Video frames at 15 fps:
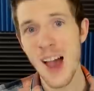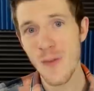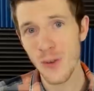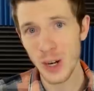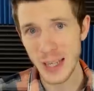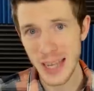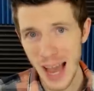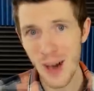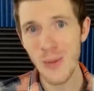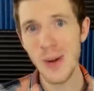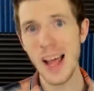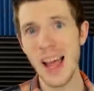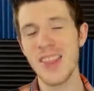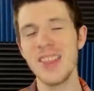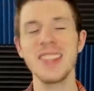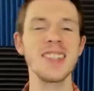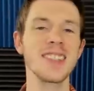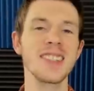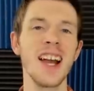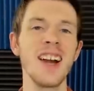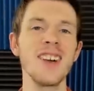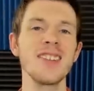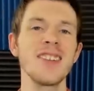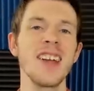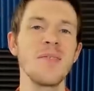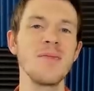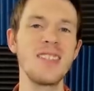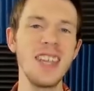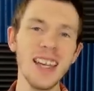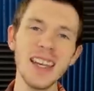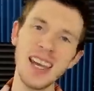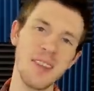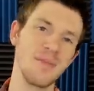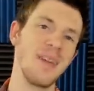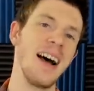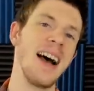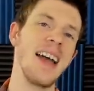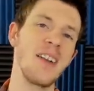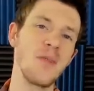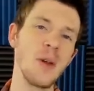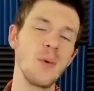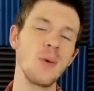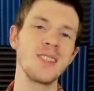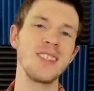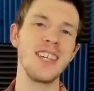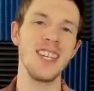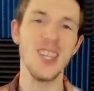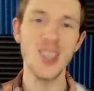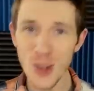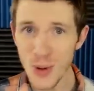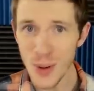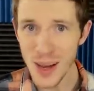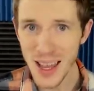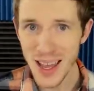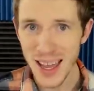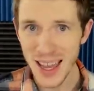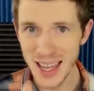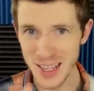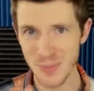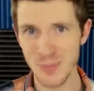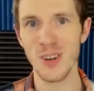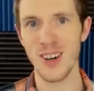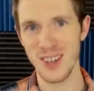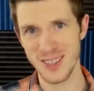For now, this is KairosTime ticking by, and we will see you in Brawl